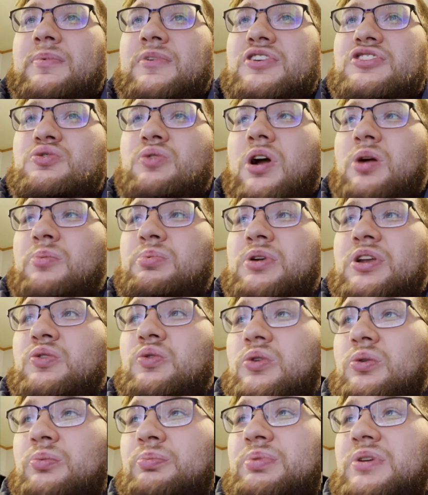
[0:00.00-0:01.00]
because you are pretty
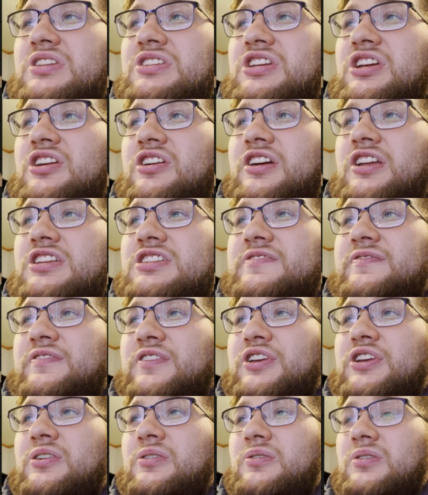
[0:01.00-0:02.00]
cool. B tier it is for
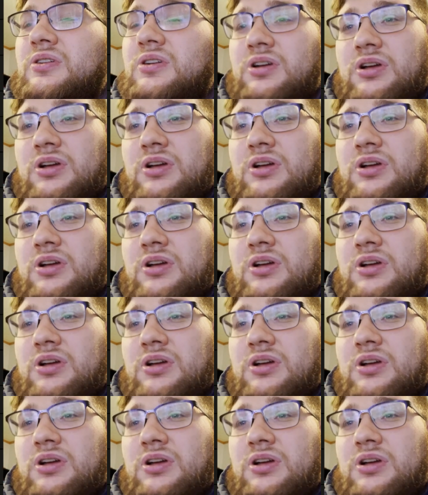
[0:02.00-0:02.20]
you,